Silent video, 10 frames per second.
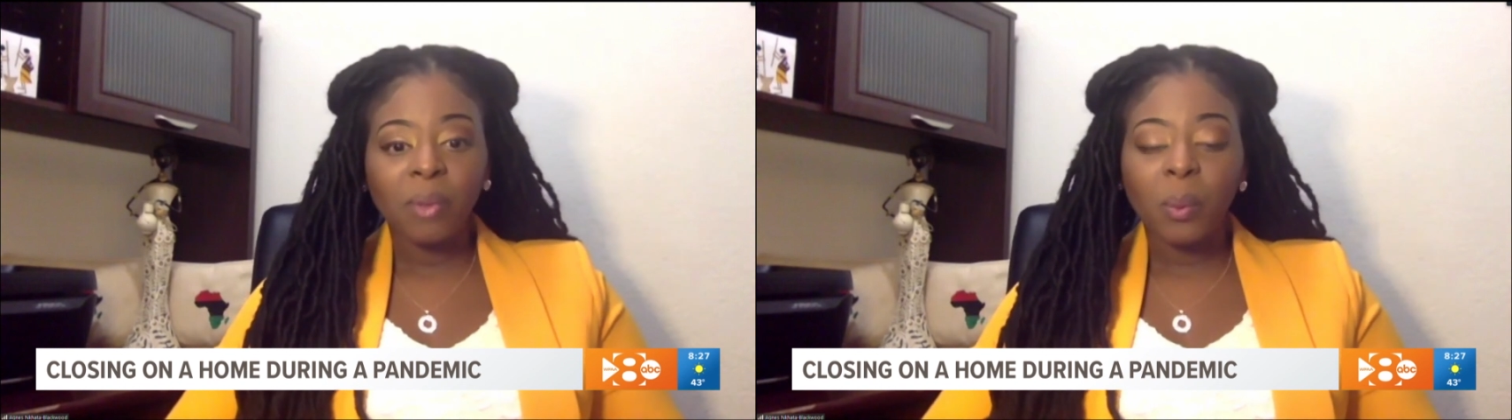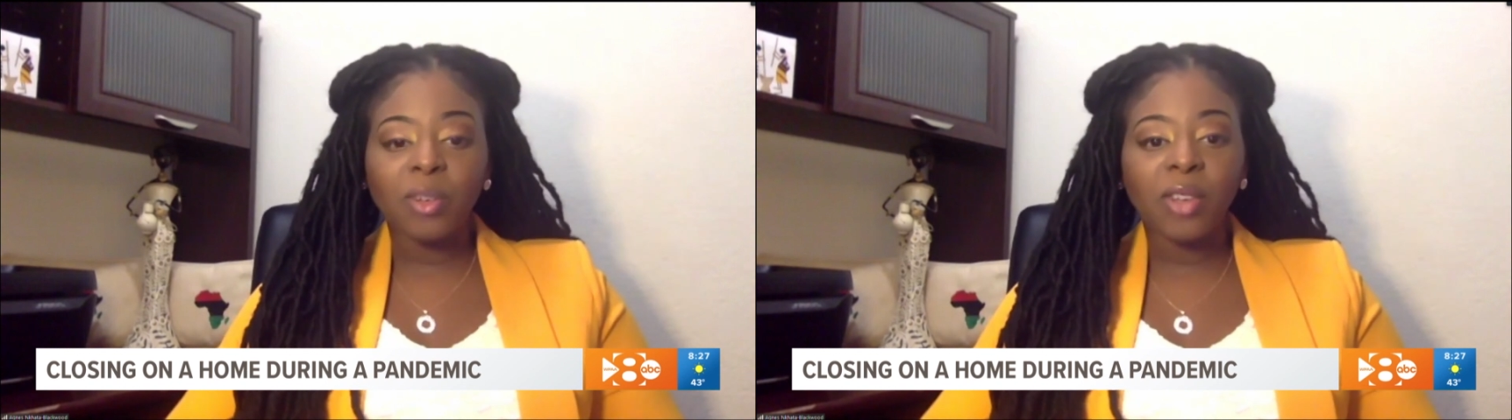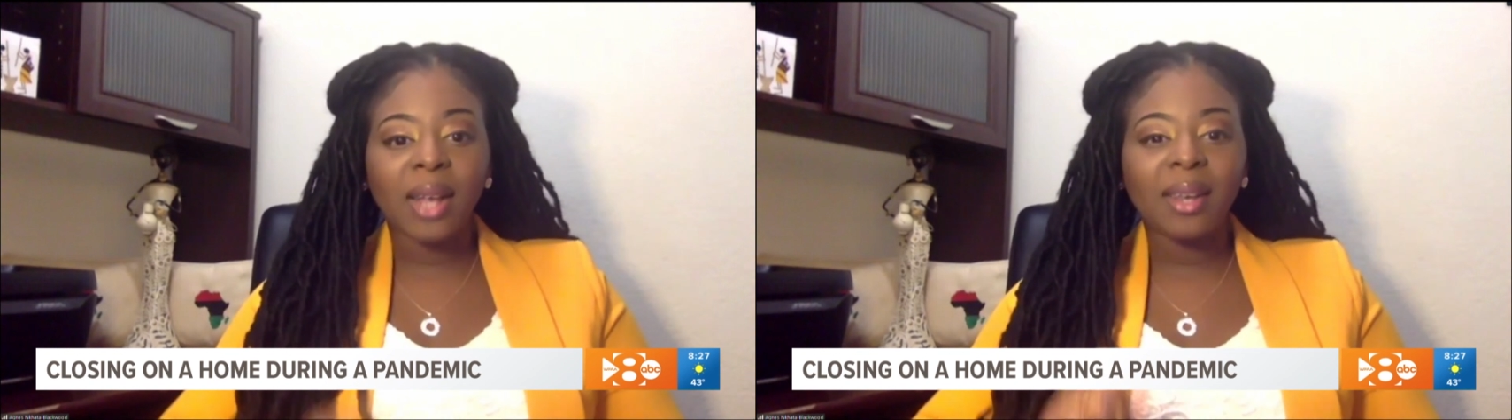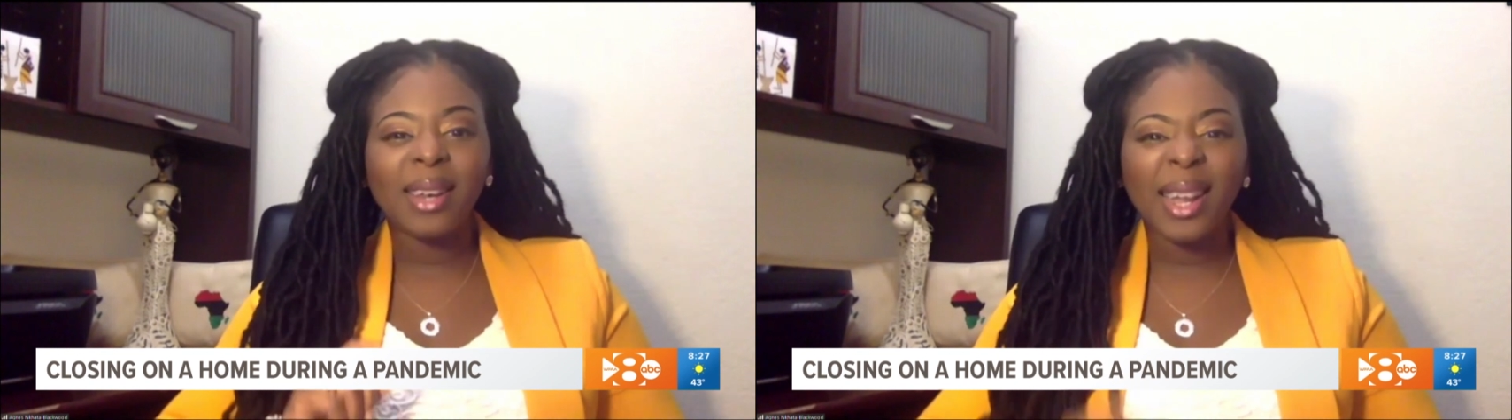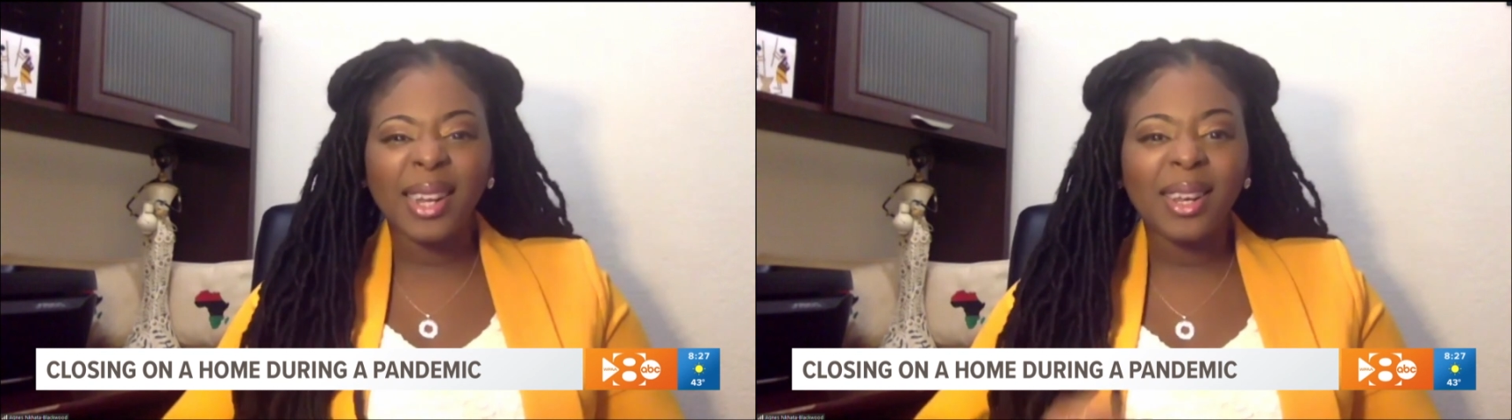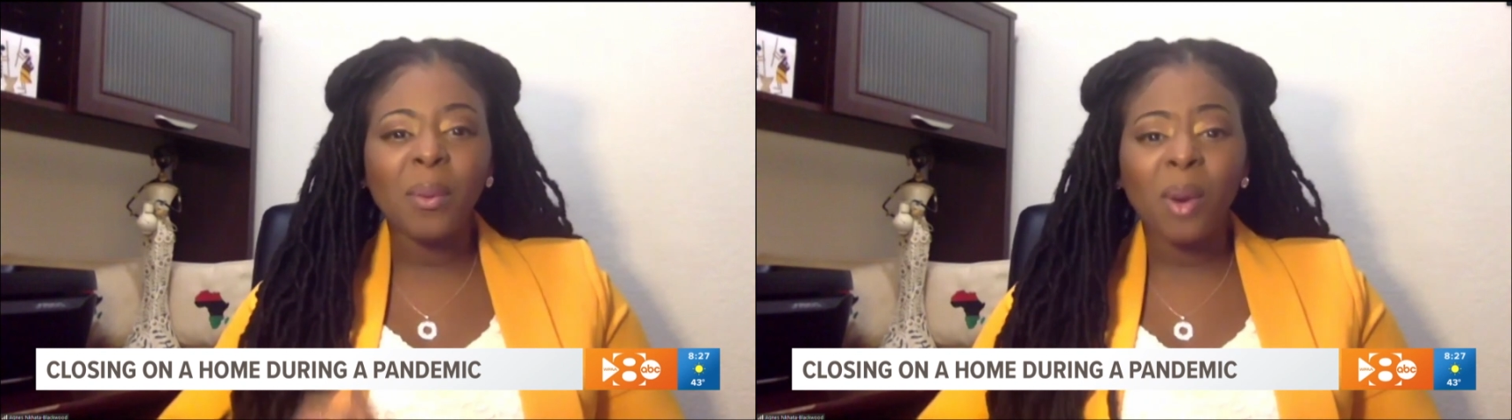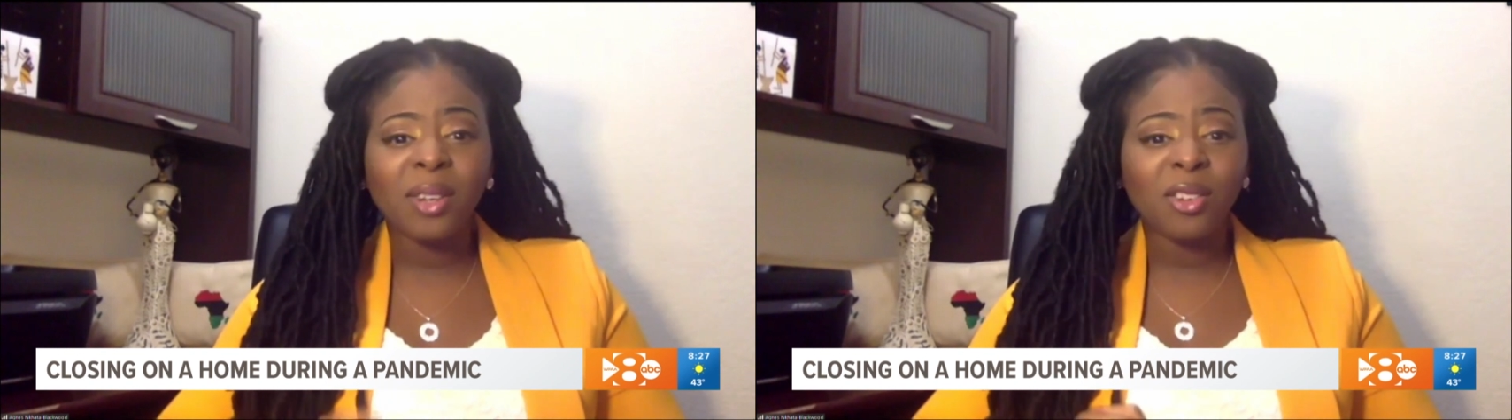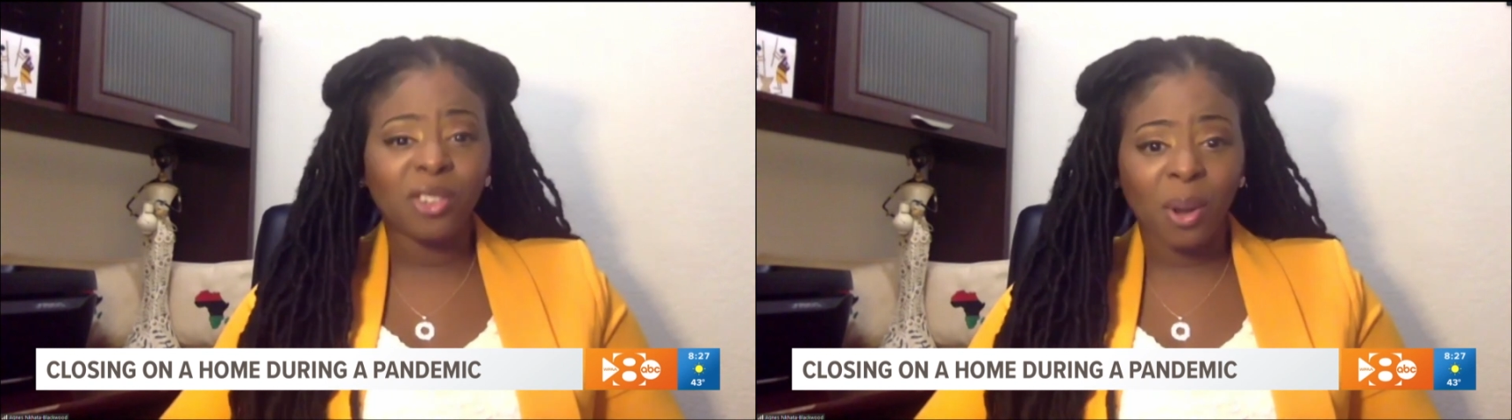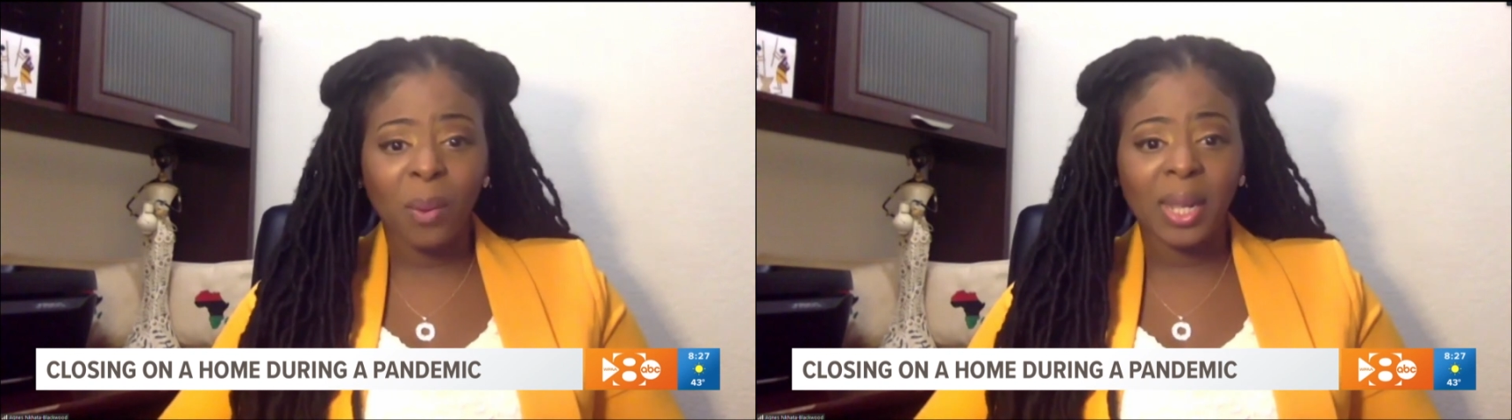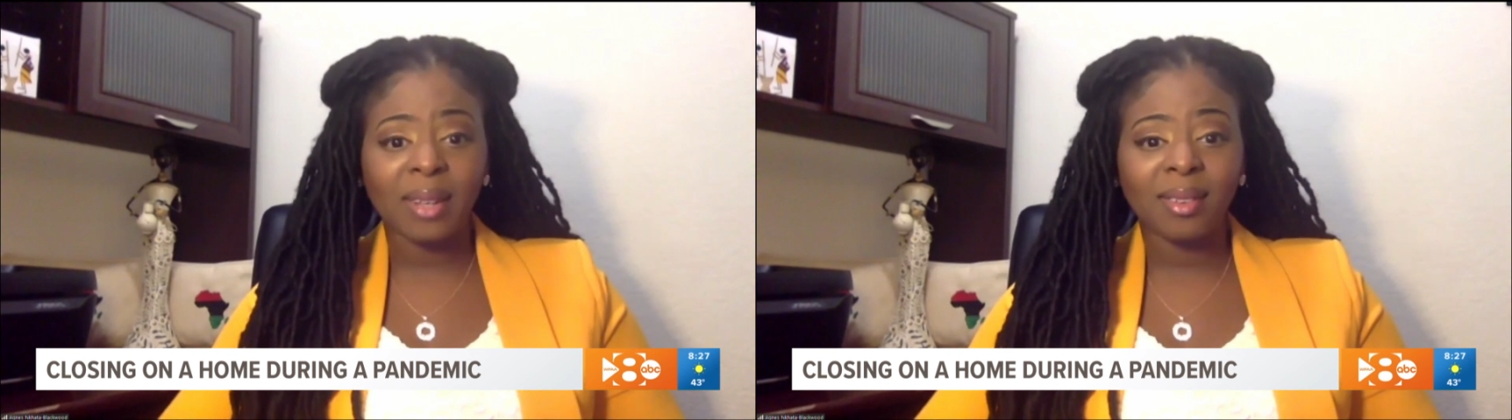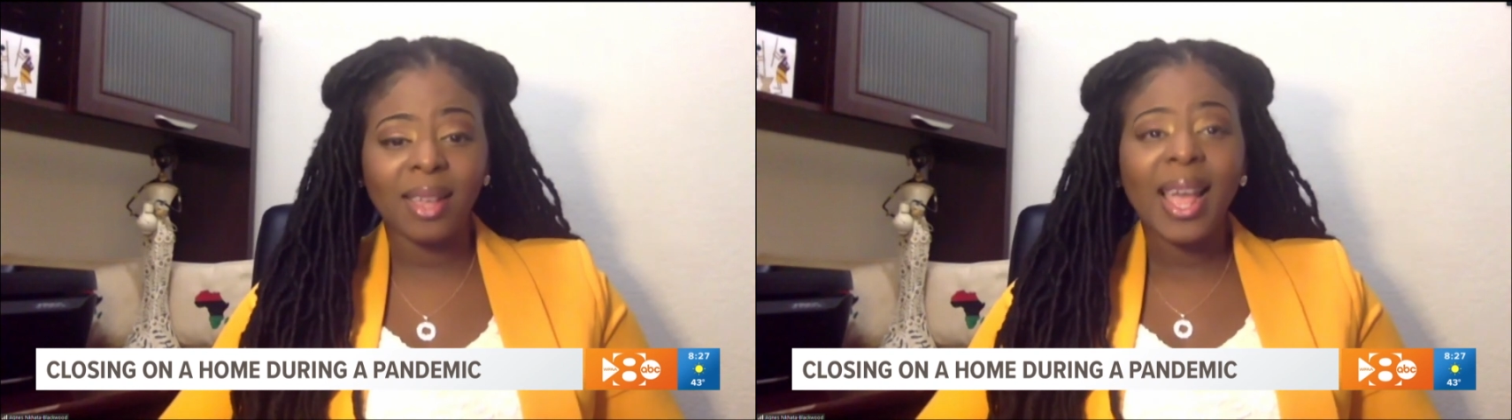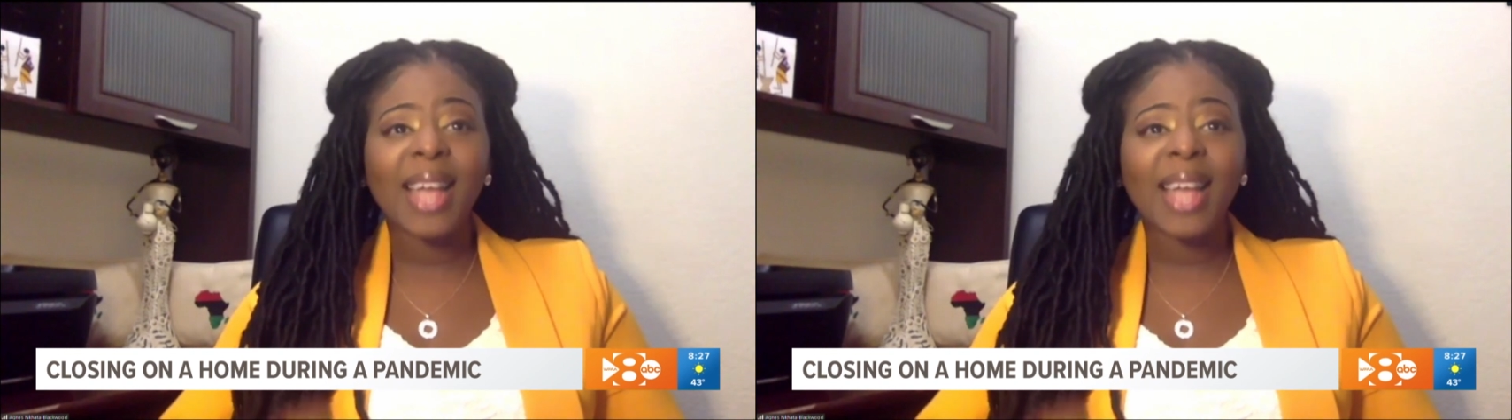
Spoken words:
which had 91 showings